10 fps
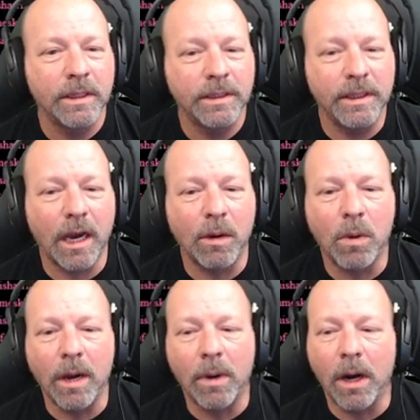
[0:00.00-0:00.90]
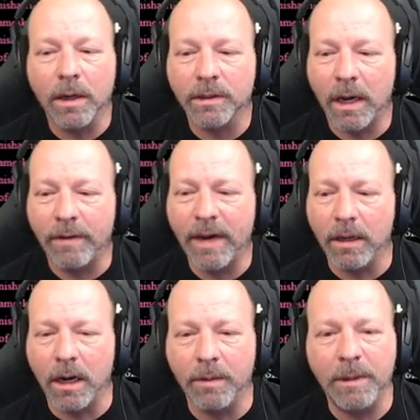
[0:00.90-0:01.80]
DIY box. I've had a
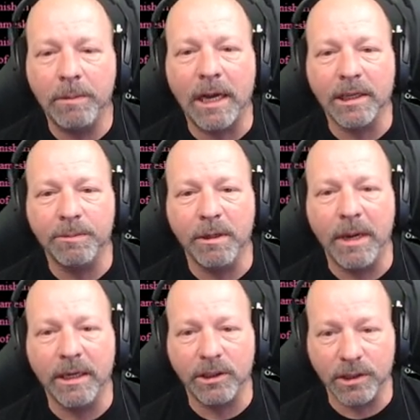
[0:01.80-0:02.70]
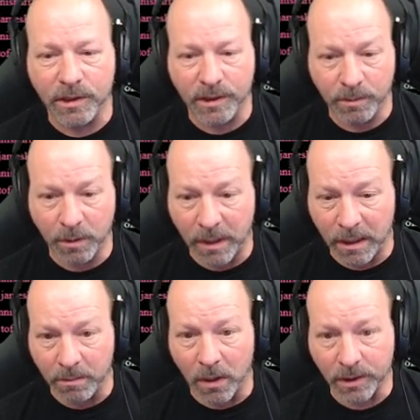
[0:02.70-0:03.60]
lot of people ask me to make just a simple
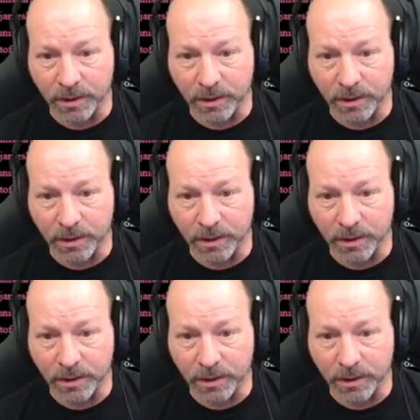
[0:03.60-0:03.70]
button box